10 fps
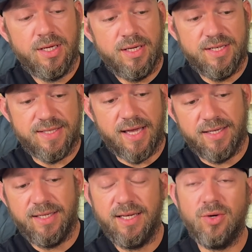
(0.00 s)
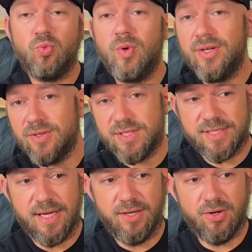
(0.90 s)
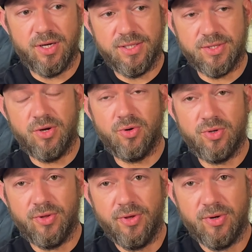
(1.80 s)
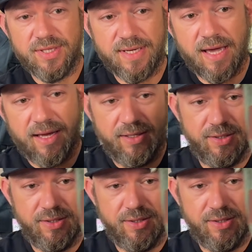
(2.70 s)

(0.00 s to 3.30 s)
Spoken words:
is that it will stand on its own, although it's got